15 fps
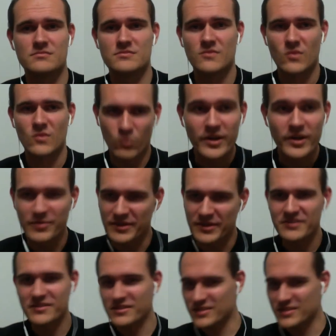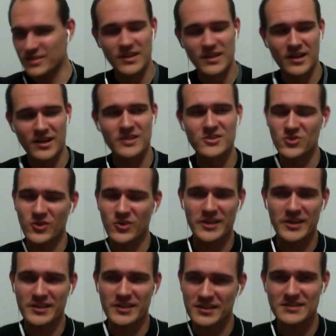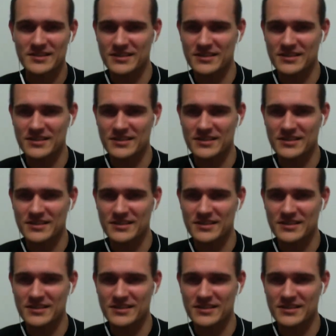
what competitors are installing this,